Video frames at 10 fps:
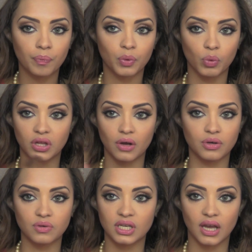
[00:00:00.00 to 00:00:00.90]
Without
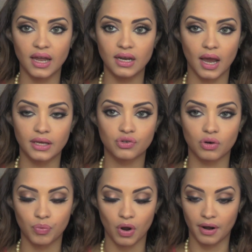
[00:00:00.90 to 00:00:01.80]
using any extra
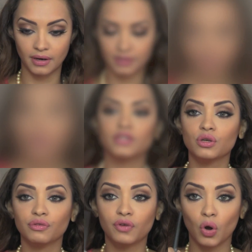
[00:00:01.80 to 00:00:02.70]
product. Now once
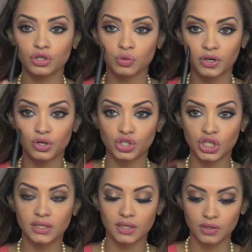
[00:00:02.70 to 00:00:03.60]
you've contoured your
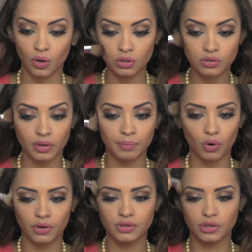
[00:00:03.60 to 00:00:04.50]
cheeks, it's also
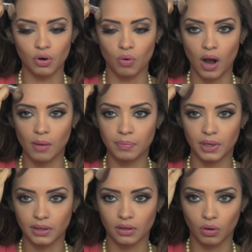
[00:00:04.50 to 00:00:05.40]
important to go up a
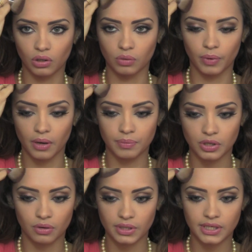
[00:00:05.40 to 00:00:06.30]
little, all the way up to
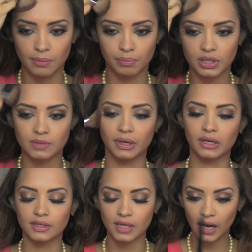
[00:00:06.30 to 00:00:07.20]
your temples,
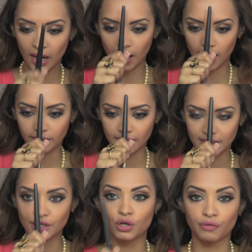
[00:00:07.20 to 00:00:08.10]
because the
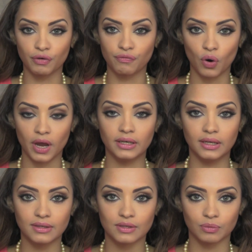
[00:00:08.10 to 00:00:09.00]
center of your forehead
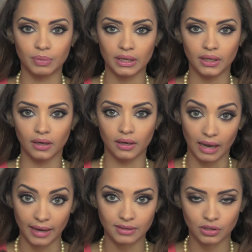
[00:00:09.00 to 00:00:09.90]
needs to be
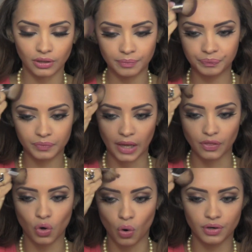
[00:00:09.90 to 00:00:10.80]
lighter and
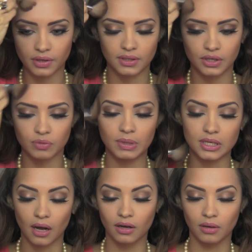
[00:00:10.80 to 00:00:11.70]
the corners need to be
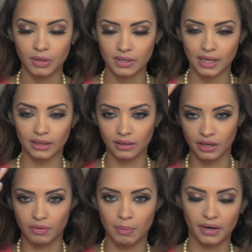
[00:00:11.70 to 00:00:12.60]
darker, because that will
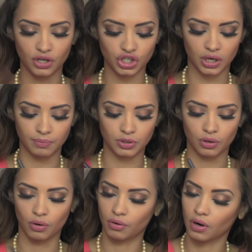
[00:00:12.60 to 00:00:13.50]
give a better shape to
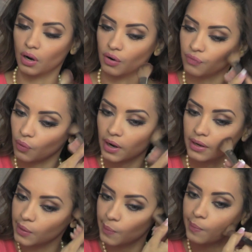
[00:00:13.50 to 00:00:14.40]
your forehead.